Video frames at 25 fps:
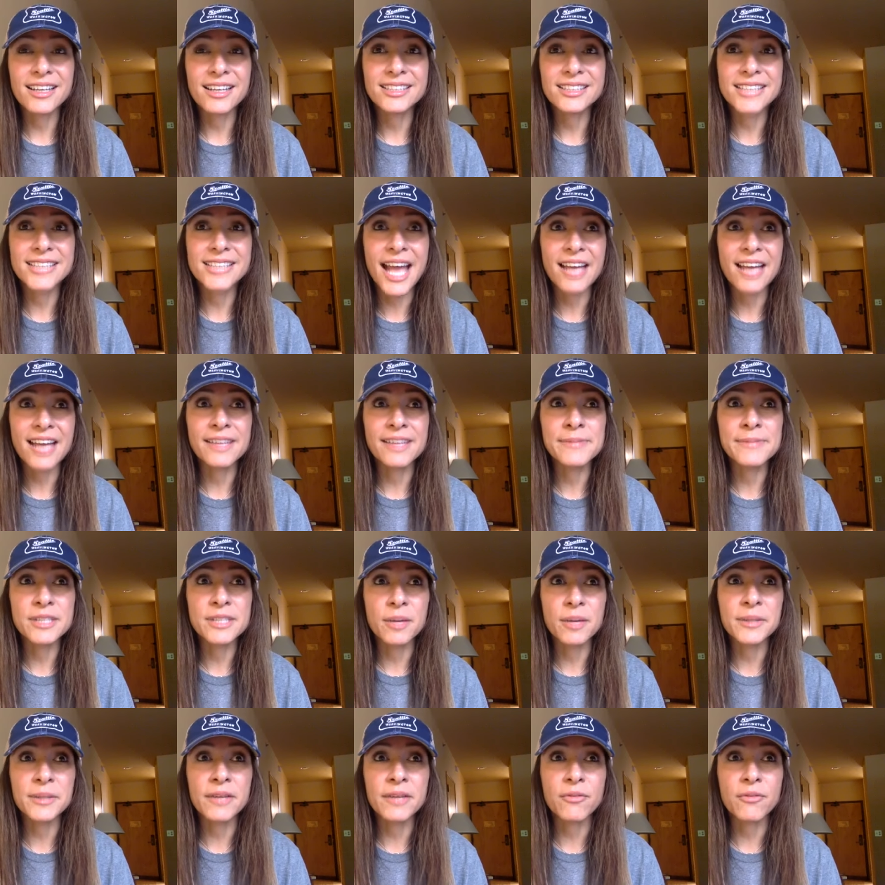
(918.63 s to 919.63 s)
he's had
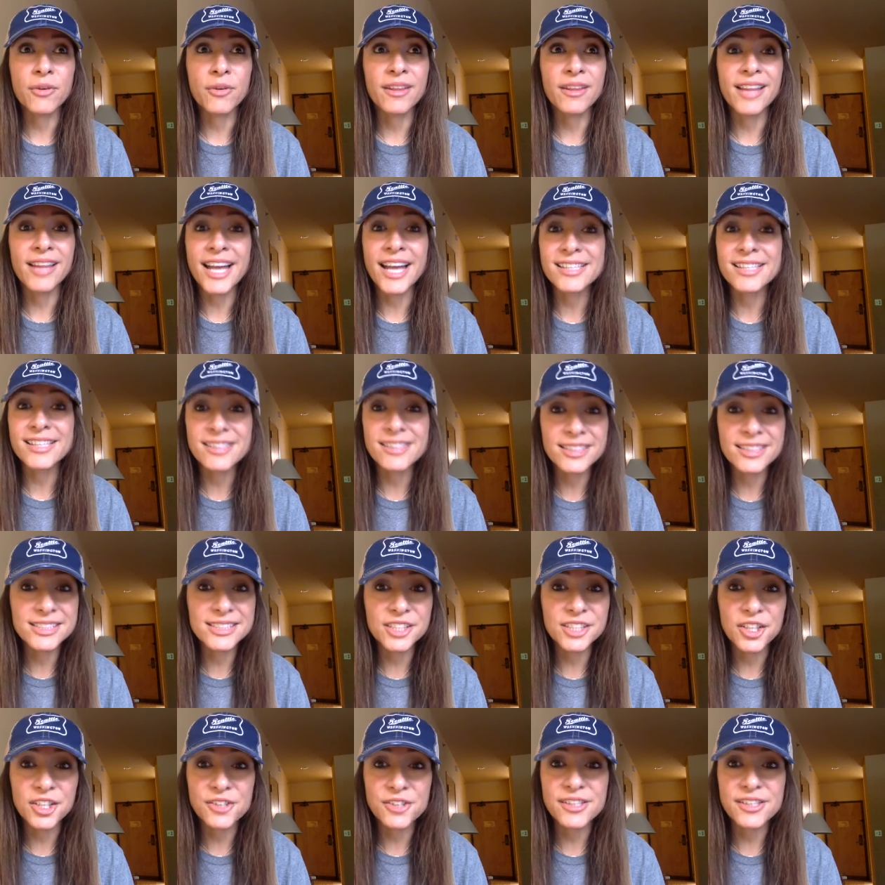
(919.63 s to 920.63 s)
insomnia for the last six
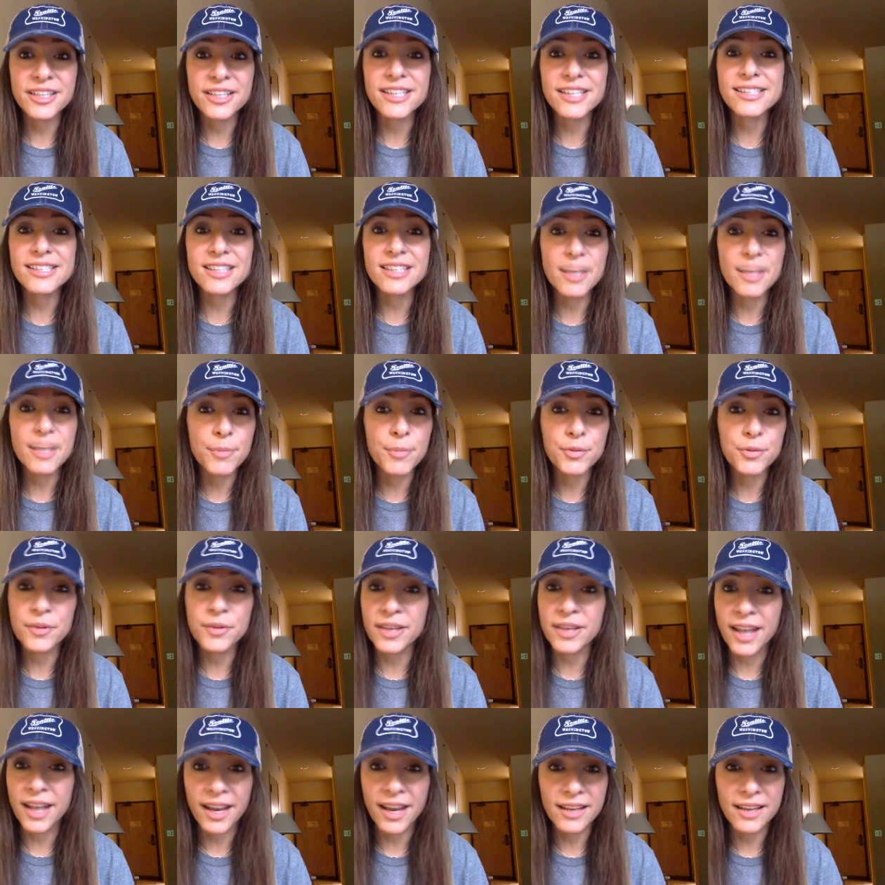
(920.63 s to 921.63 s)
years and he slept through
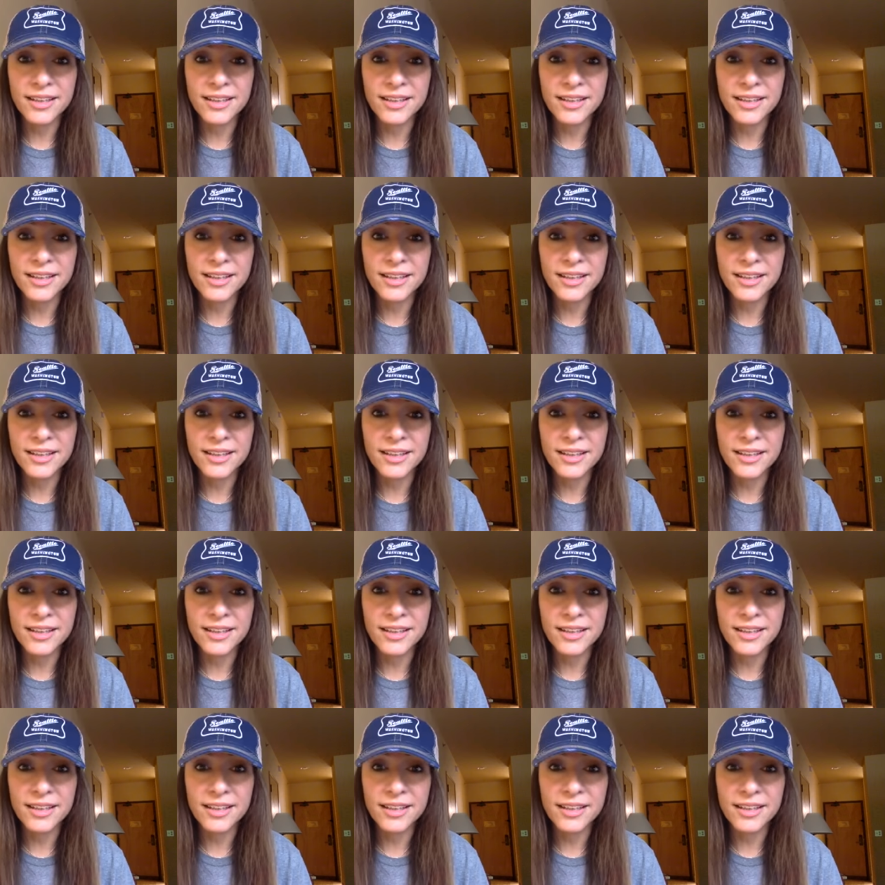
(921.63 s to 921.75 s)
the night